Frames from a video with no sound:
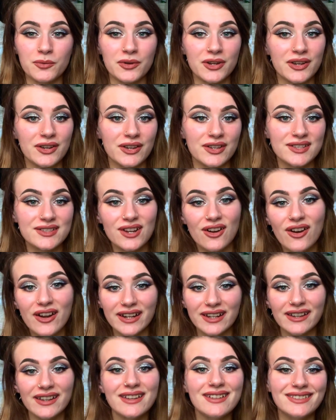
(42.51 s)
we're
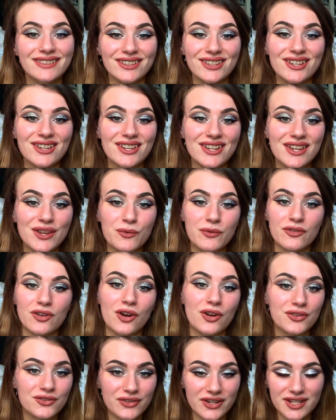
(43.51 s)
starting at 8:30, we've
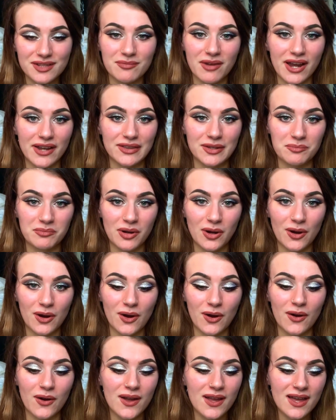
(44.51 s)
got drinks behind the
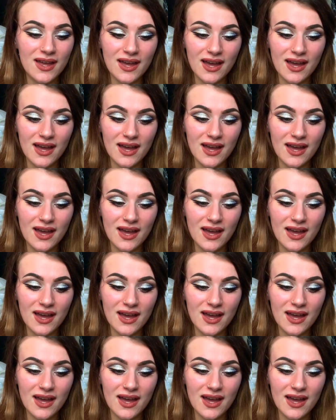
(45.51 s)
bar,